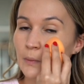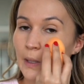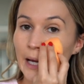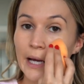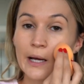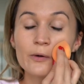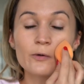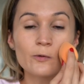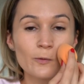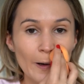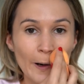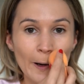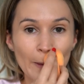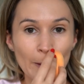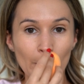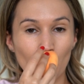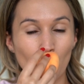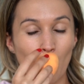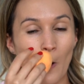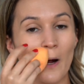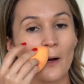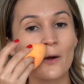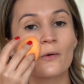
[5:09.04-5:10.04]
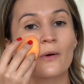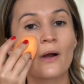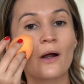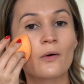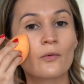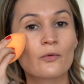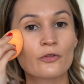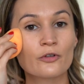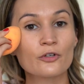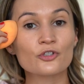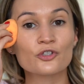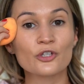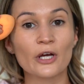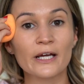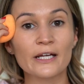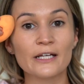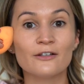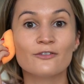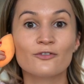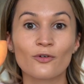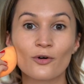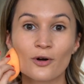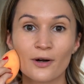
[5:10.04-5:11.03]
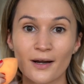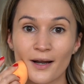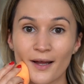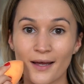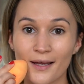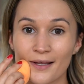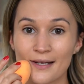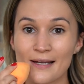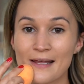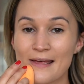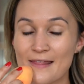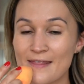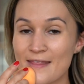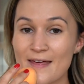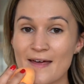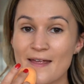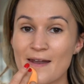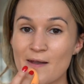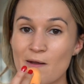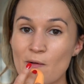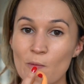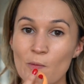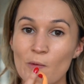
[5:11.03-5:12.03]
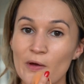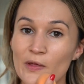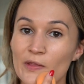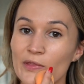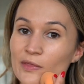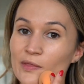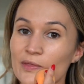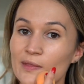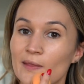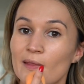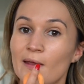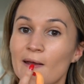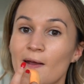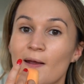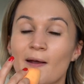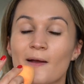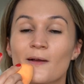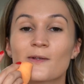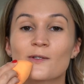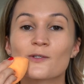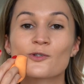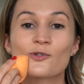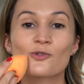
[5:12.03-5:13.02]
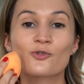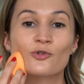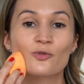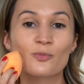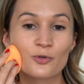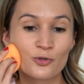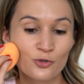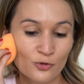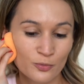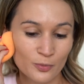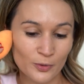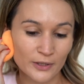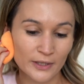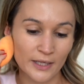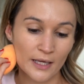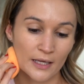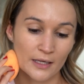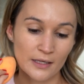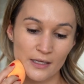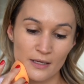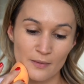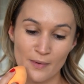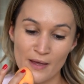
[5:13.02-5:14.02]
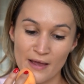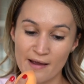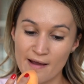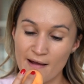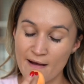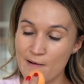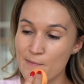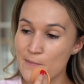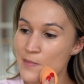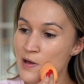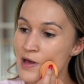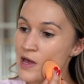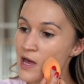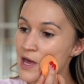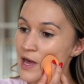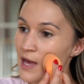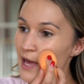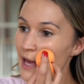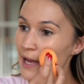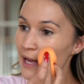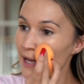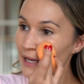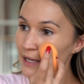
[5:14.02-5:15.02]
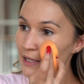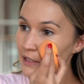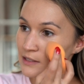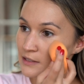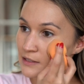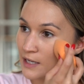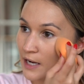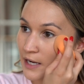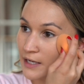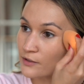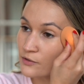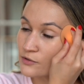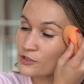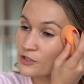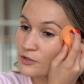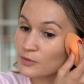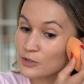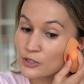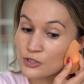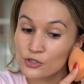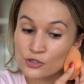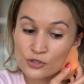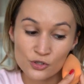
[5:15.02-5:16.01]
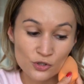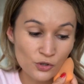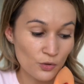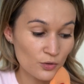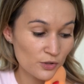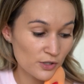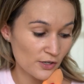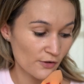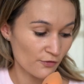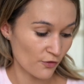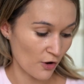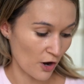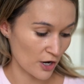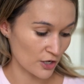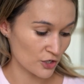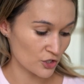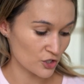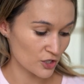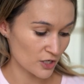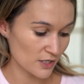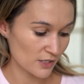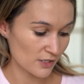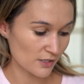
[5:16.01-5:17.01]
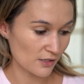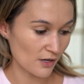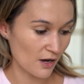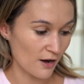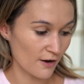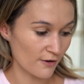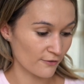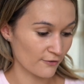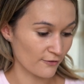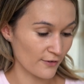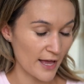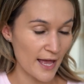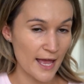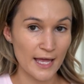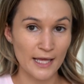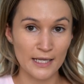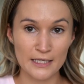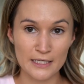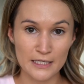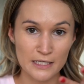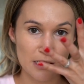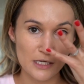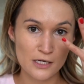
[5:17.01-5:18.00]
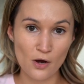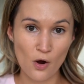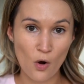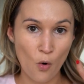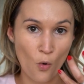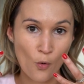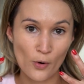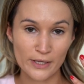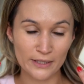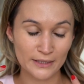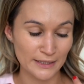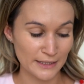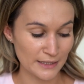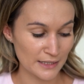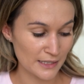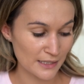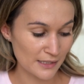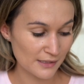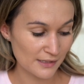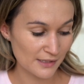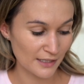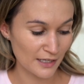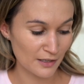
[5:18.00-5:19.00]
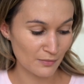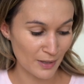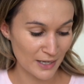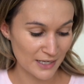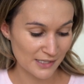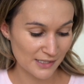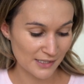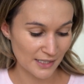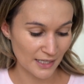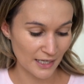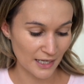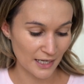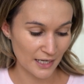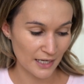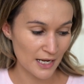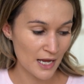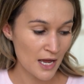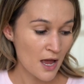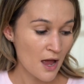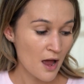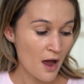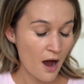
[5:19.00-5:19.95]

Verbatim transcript: I would rather walk around with a shiny forehead than with like super, super cakey makeup. And I used to be so self-conscious of any oiliness in my skin.